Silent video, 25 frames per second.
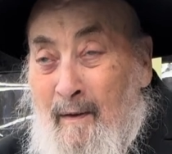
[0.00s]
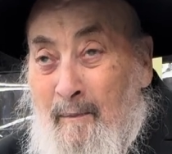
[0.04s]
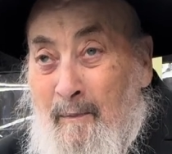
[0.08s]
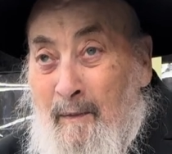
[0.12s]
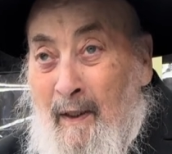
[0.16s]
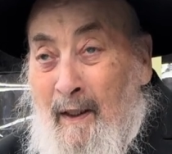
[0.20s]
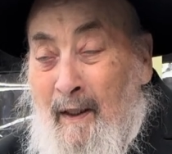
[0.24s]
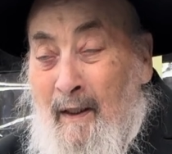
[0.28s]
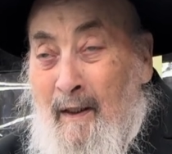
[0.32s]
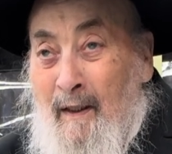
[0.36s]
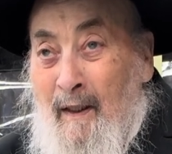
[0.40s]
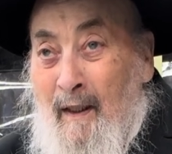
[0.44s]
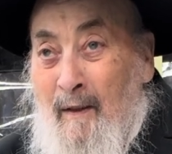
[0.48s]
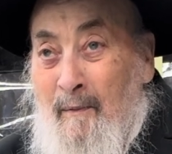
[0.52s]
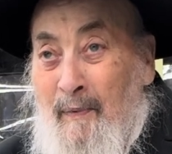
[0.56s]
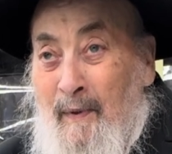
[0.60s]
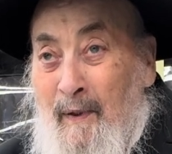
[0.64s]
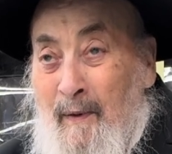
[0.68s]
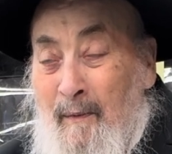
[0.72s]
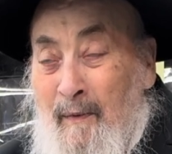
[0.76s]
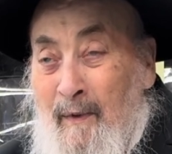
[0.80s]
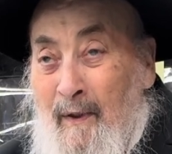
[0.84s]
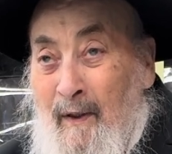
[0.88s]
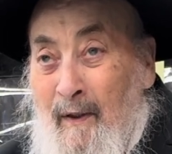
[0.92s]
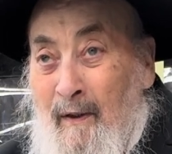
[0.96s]
Many times
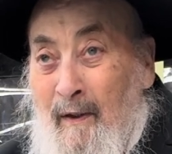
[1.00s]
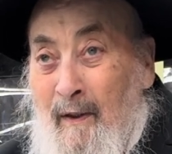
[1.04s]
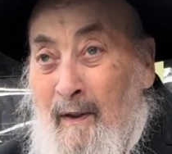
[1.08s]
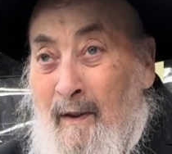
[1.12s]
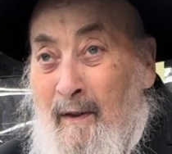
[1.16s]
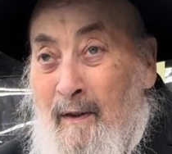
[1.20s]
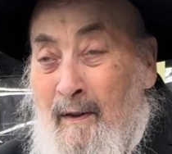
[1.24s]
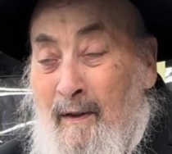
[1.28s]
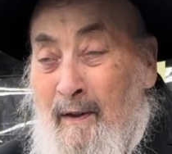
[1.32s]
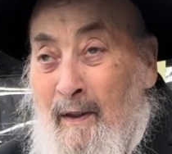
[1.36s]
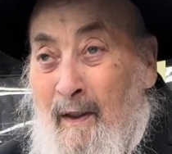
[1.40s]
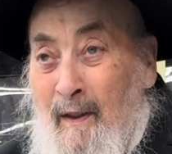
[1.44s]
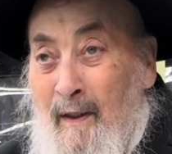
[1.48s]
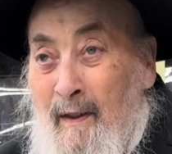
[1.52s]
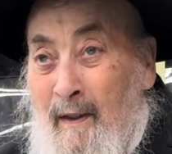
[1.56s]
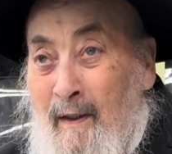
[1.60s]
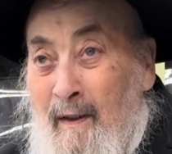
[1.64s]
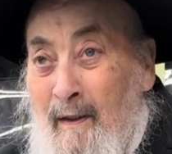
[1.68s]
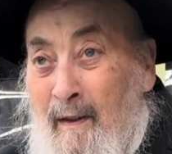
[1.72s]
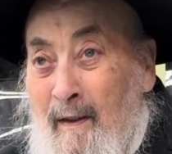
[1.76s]
people are oil Torah.